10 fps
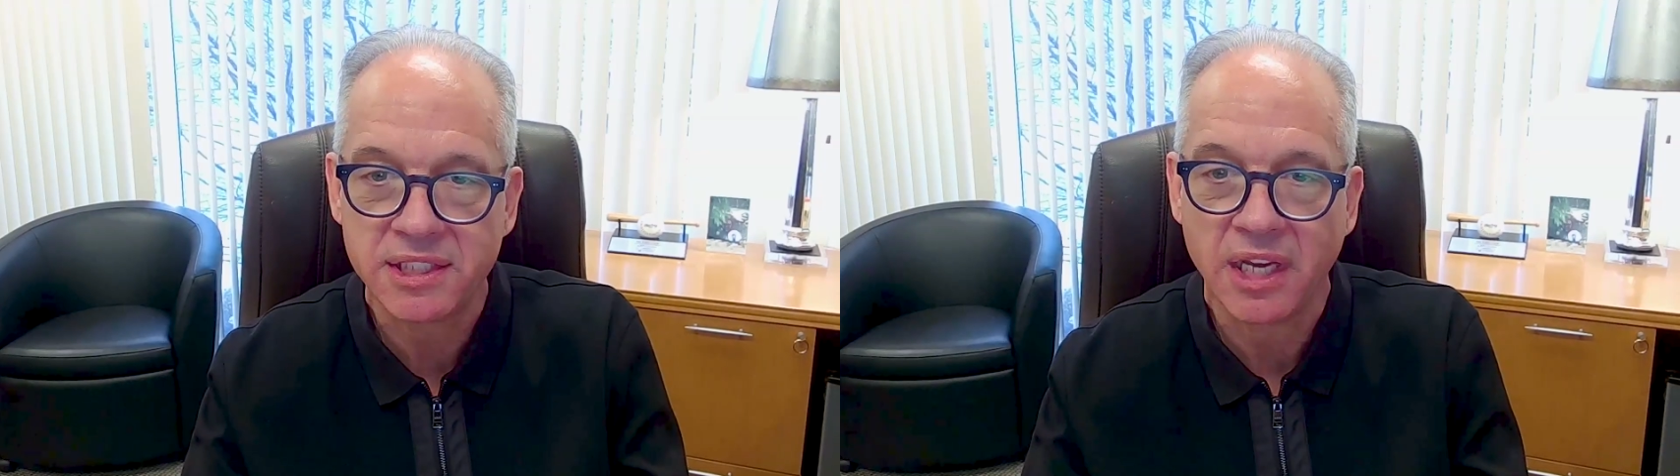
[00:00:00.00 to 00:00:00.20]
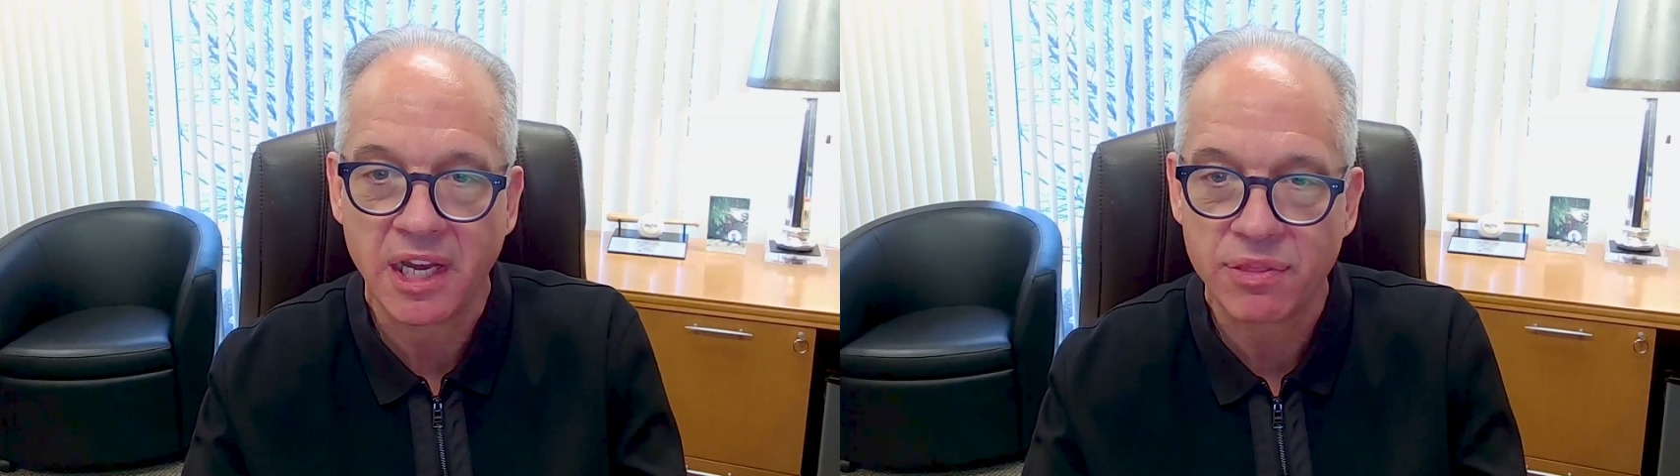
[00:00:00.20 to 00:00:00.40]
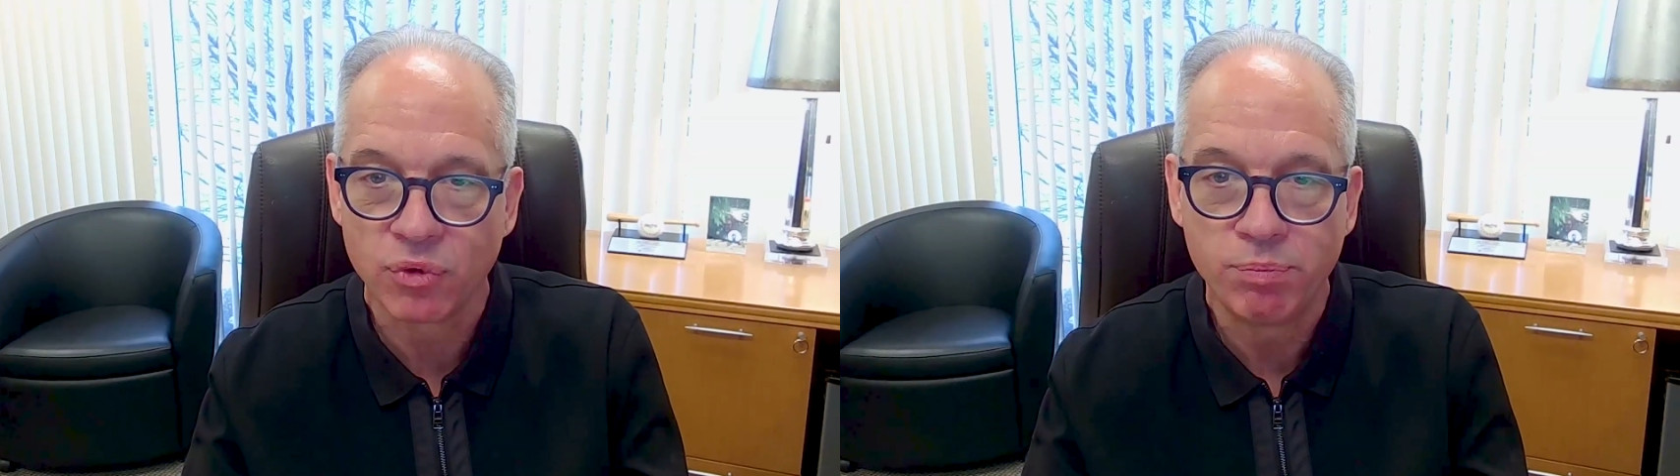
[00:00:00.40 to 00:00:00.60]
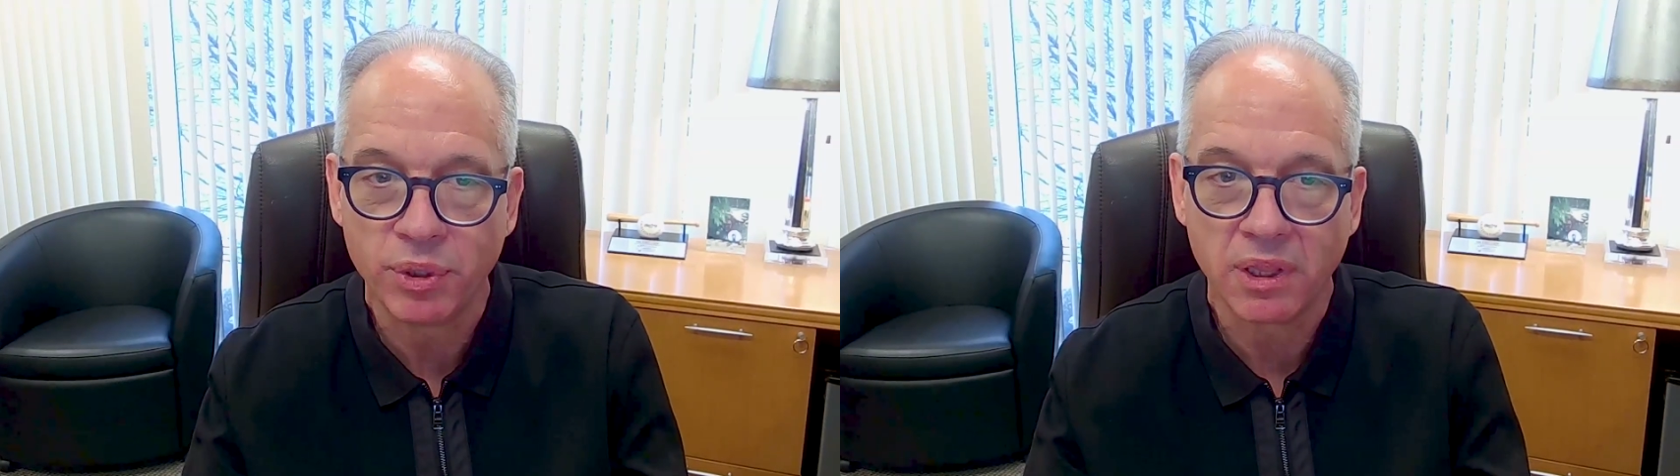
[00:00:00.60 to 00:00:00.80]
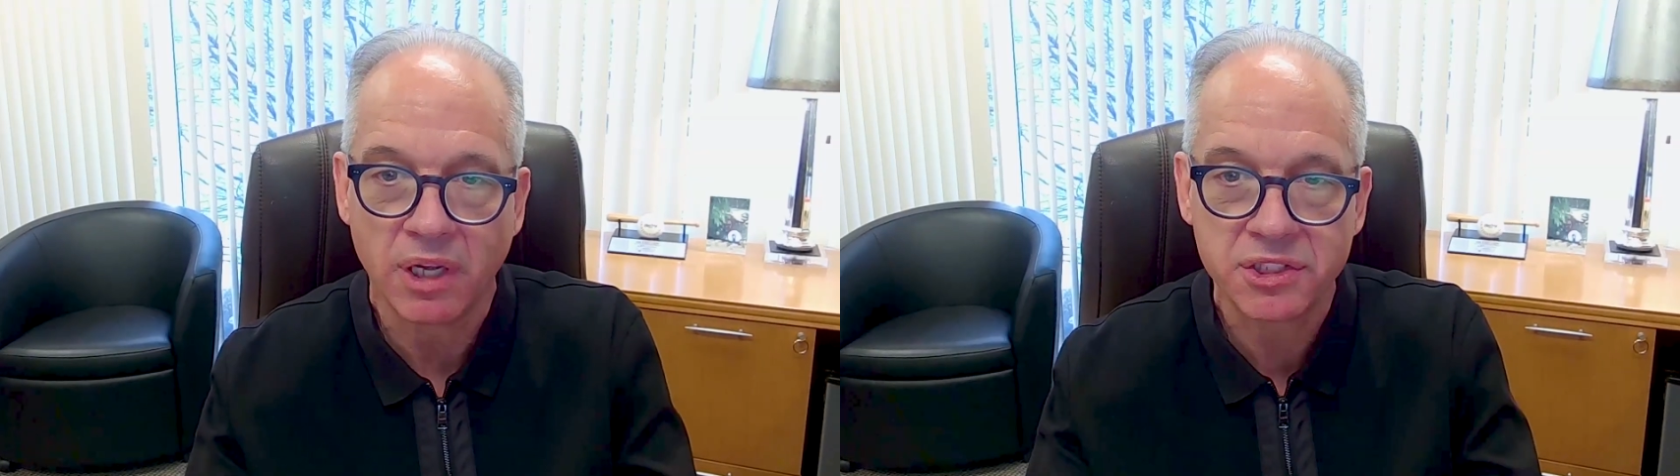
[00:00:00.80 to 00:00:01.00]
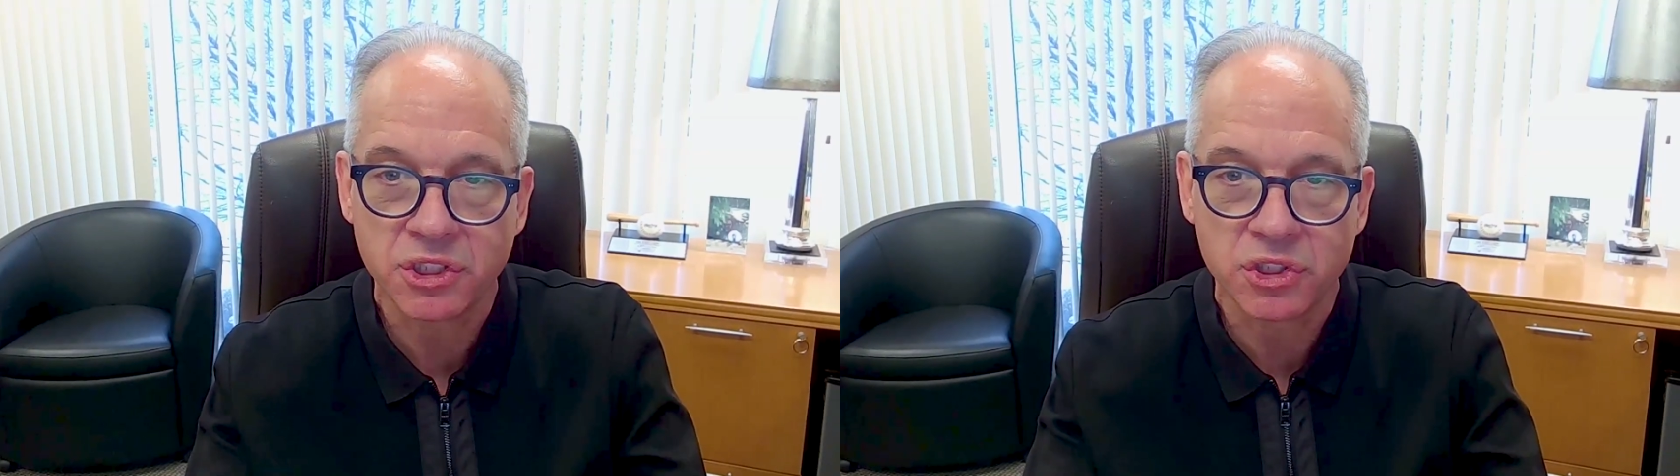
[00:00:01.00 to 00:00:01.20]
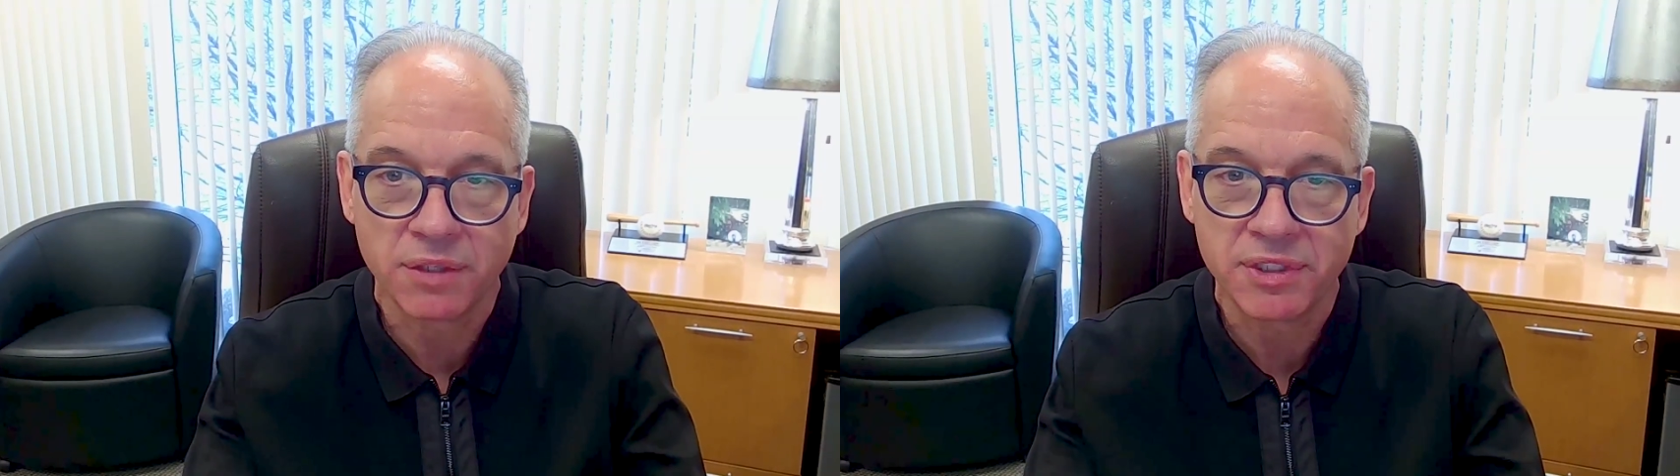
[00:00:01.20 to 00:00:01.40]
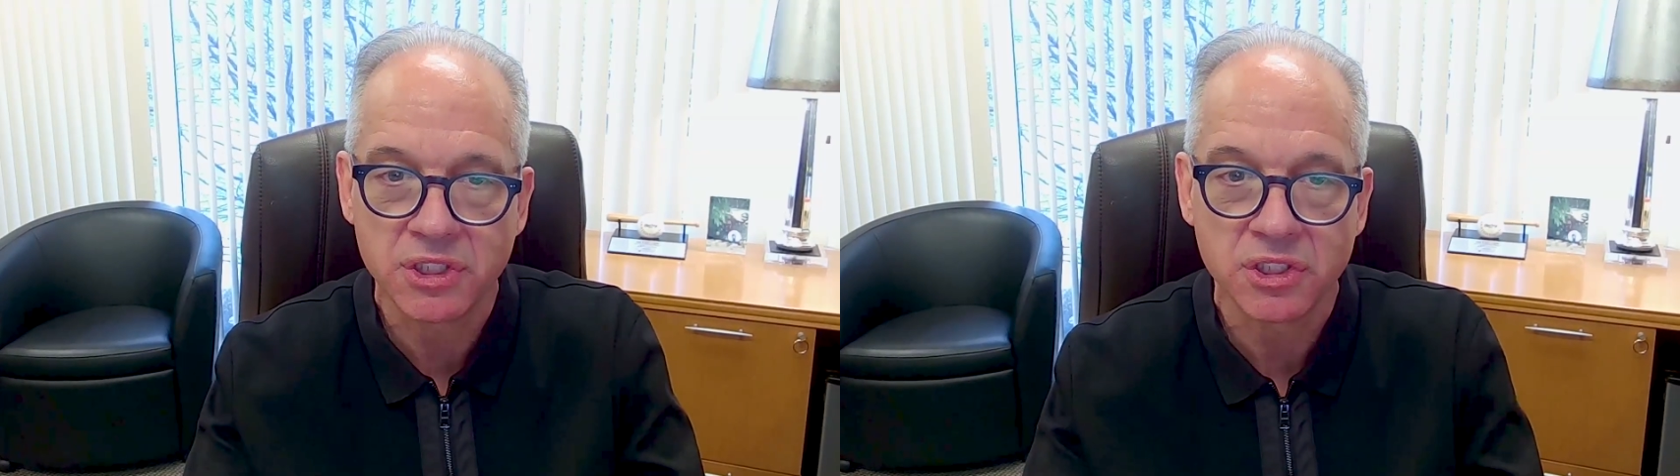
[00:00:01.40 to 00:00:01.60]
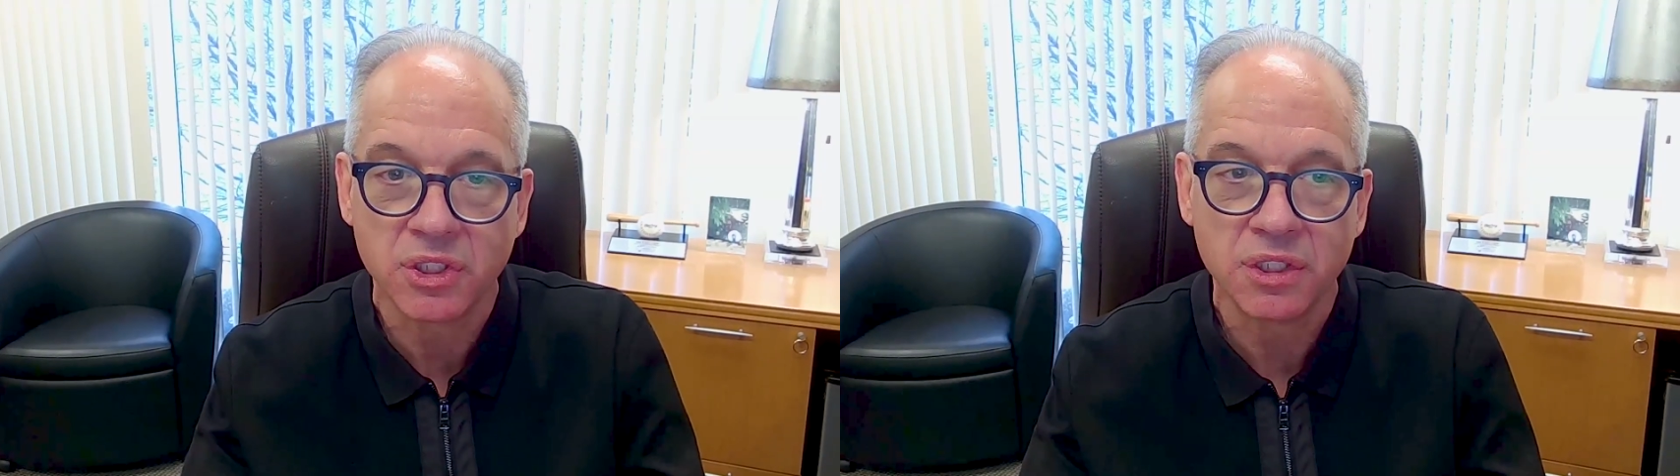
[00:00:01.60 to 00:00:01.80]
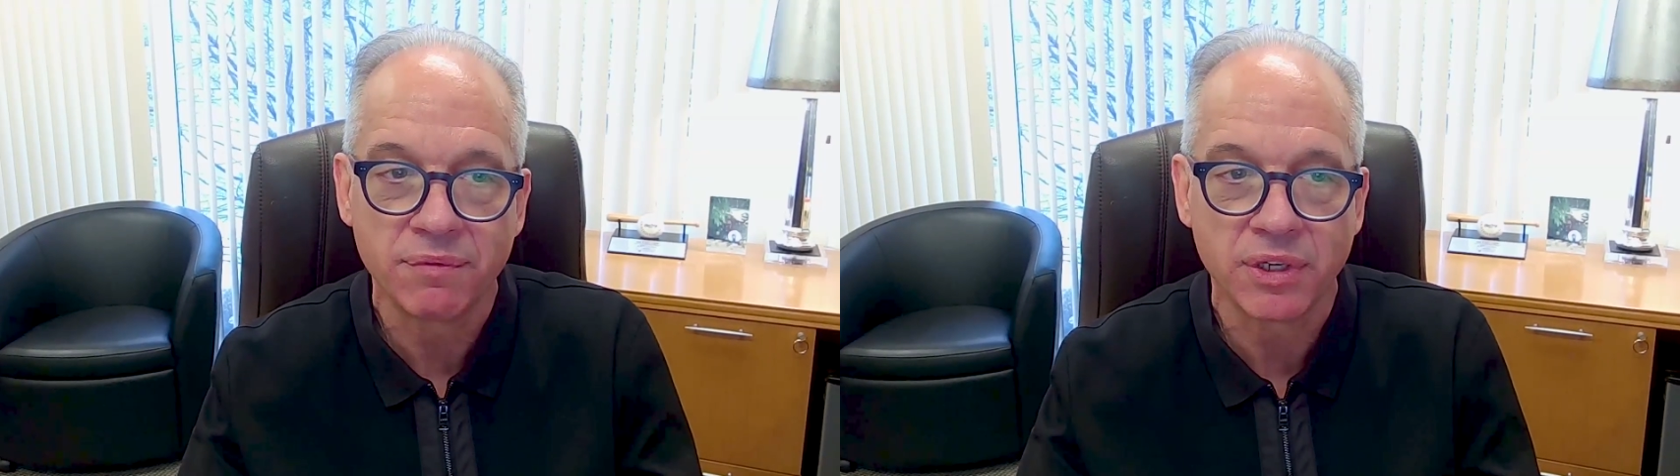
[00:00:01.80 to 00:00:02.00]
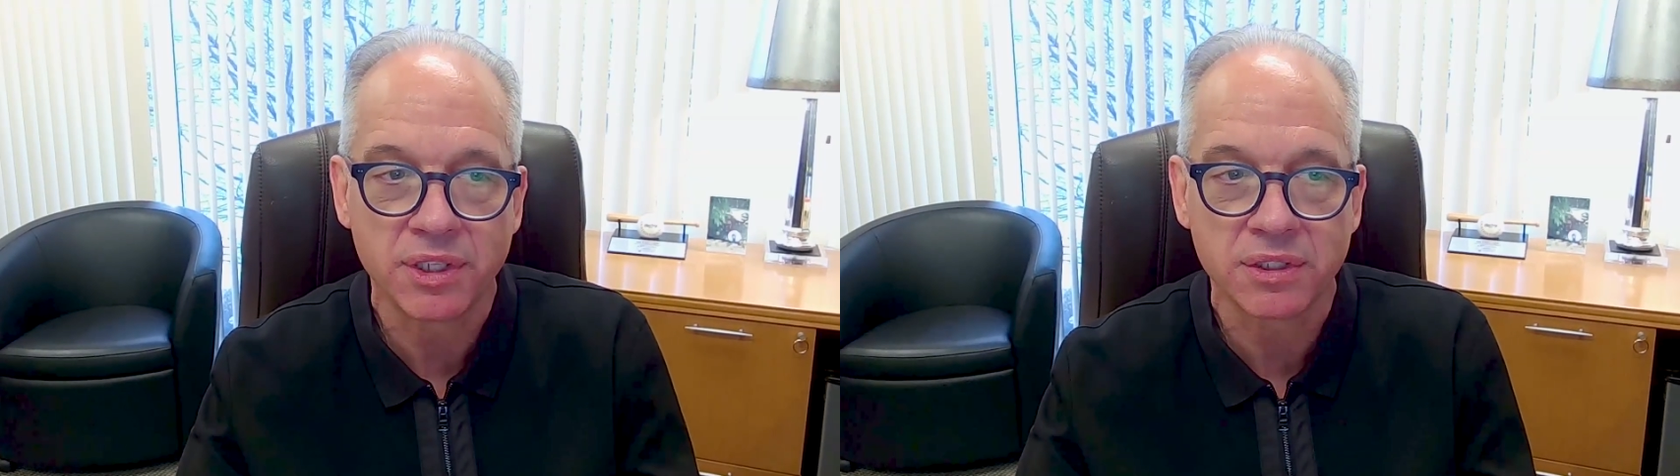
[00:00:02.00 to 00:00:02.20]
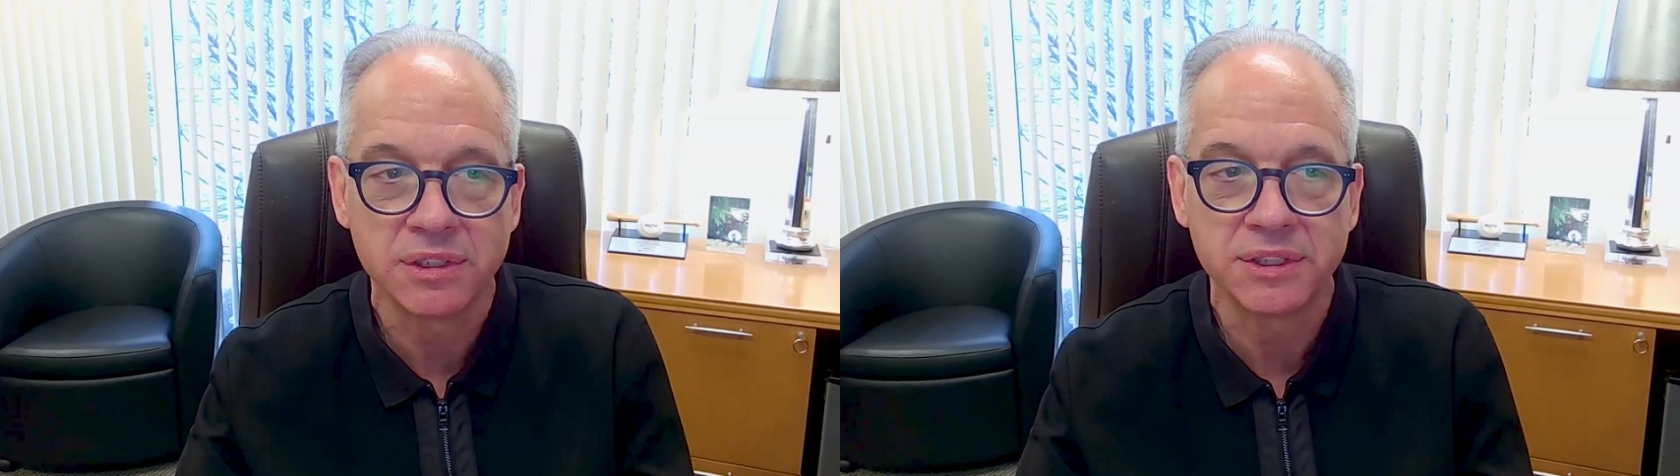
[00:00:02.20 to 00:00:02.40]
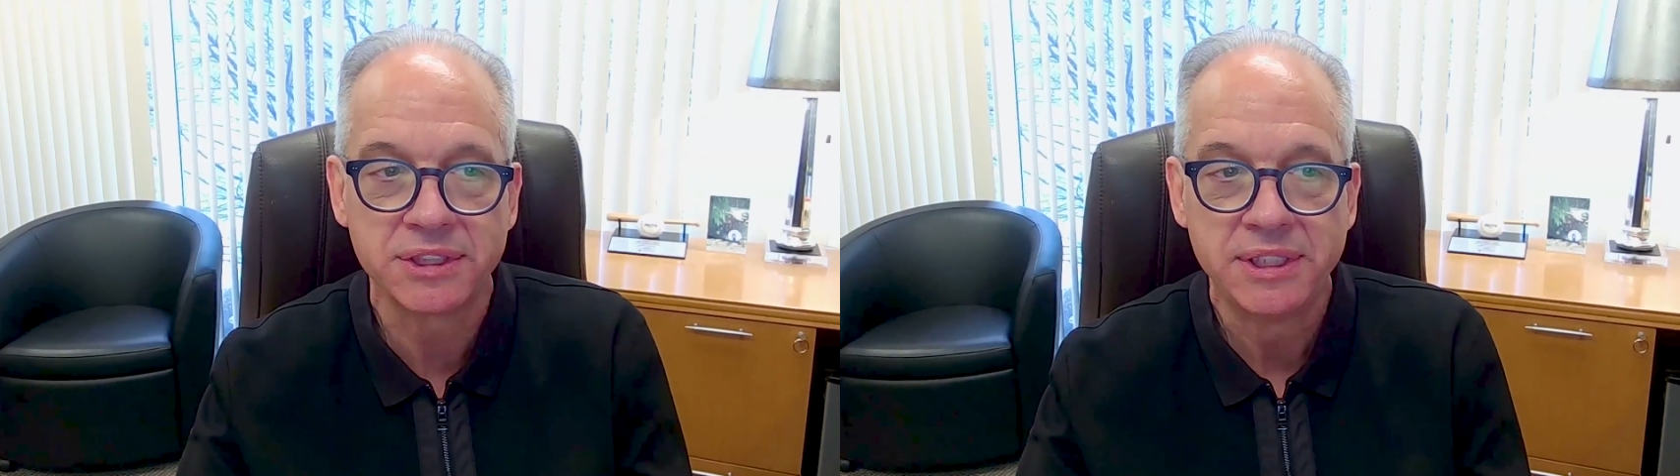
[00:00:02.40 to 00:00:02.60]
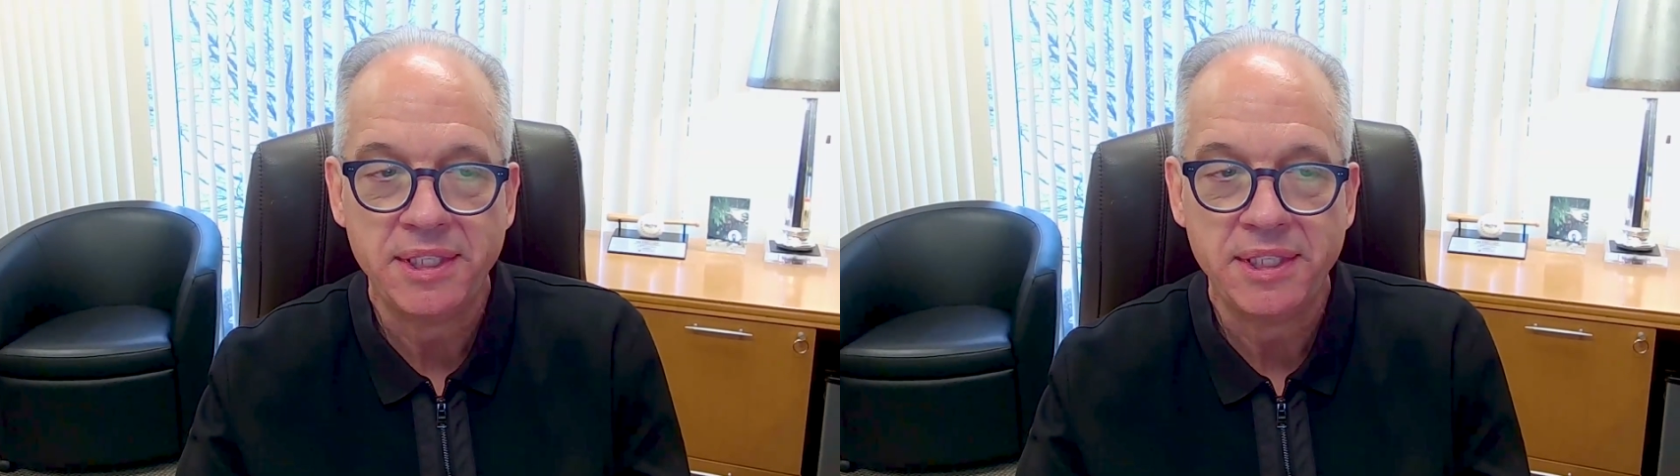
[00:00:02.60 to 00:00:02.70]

high throughput, lots of services in all the verticals,